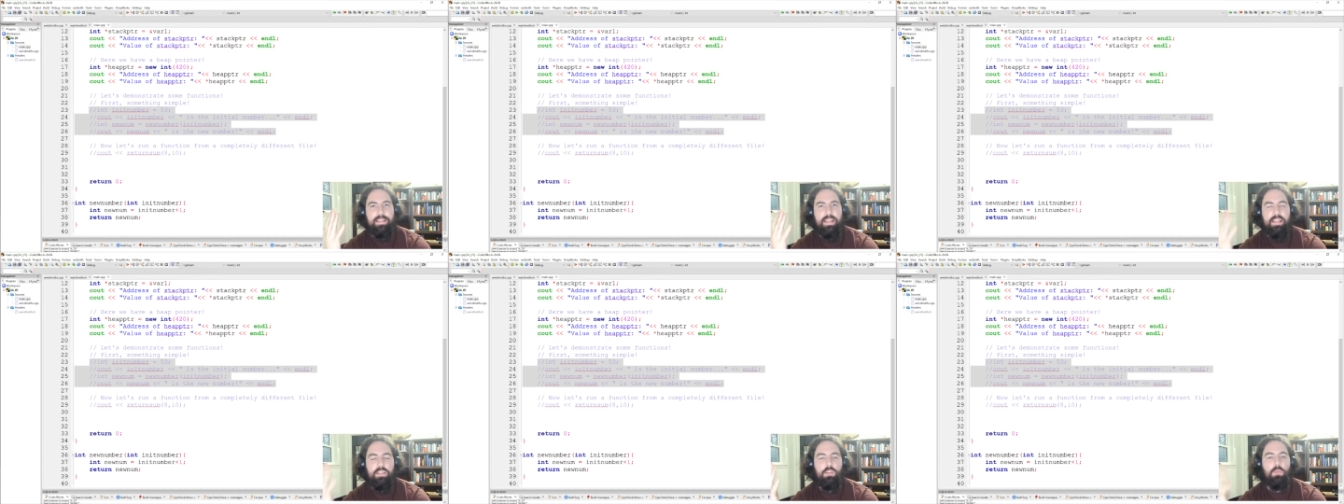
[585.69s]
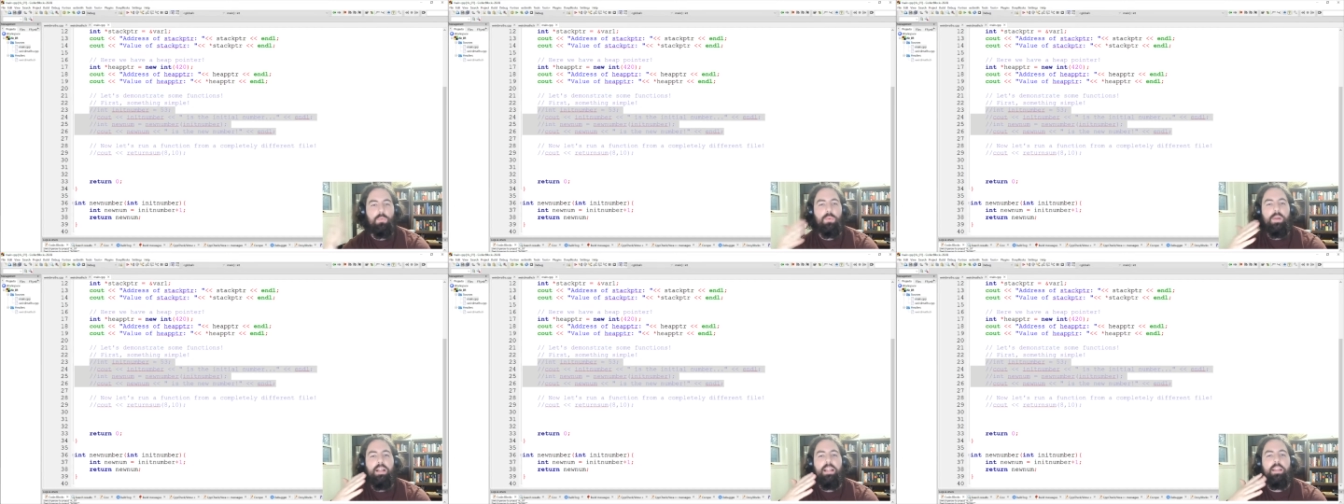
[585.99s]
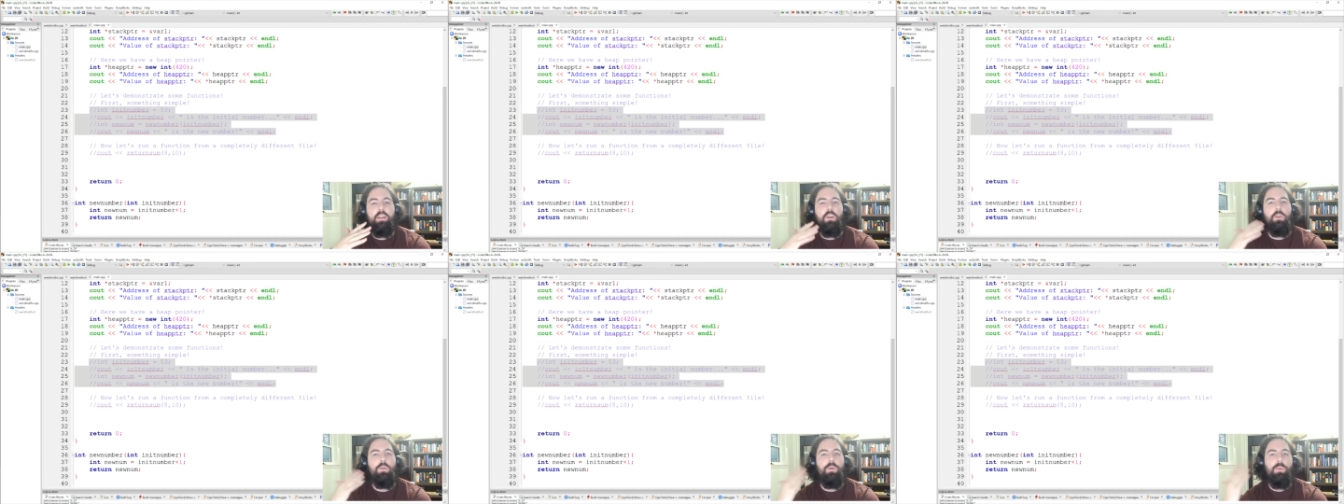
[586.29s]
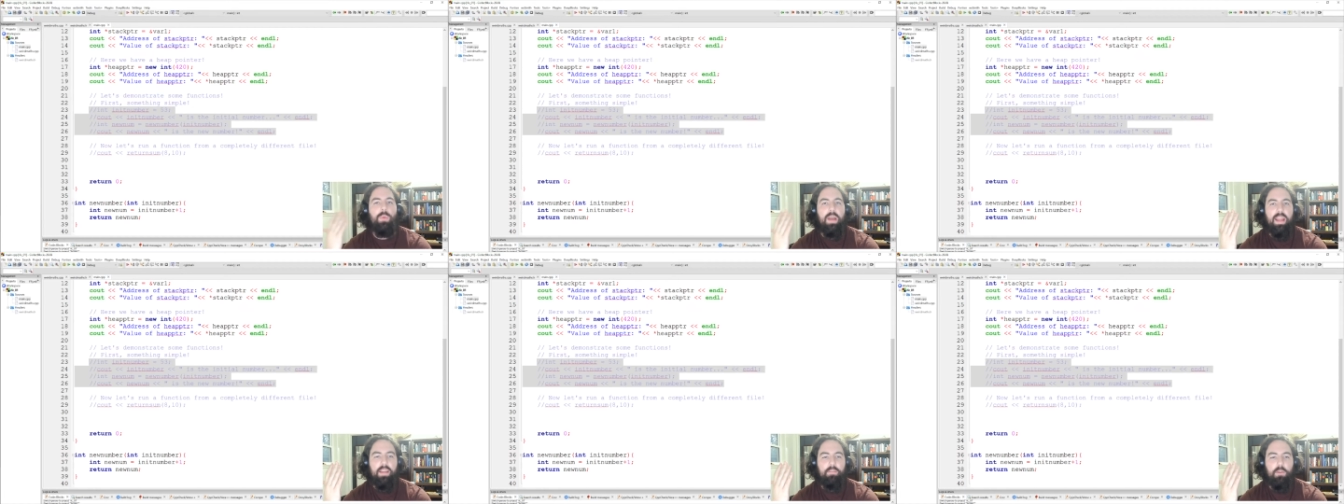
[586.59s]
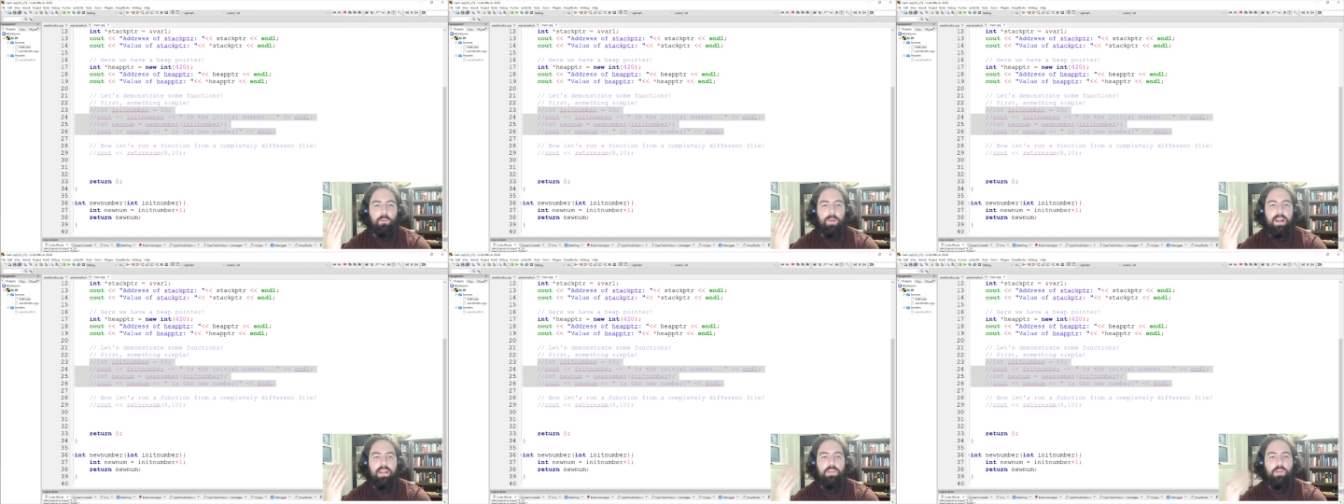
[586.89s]
It's a really cool way of
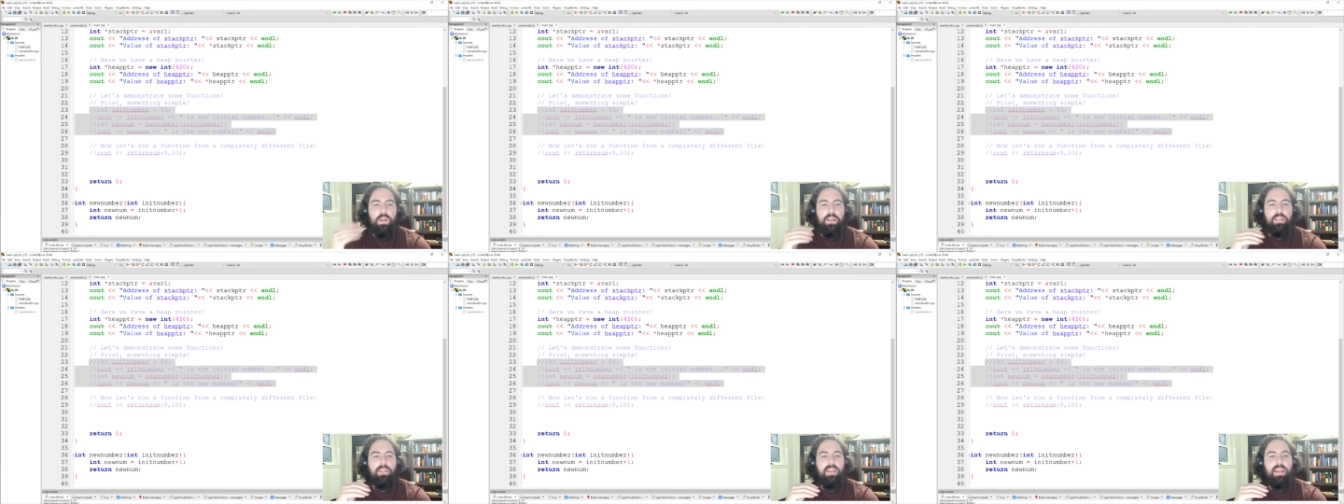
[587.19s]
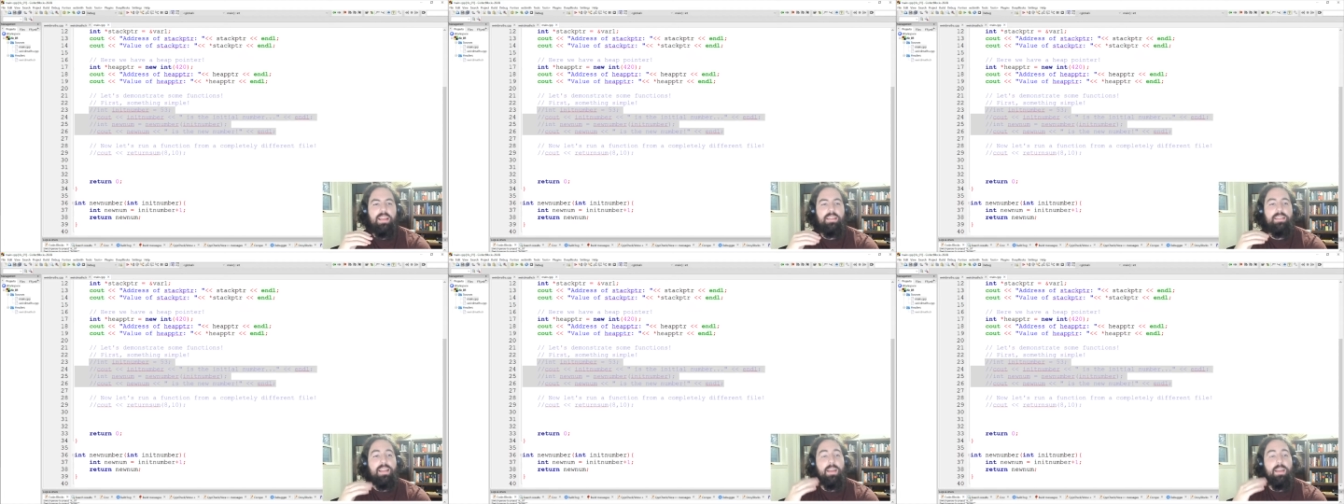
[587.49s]
arranging things,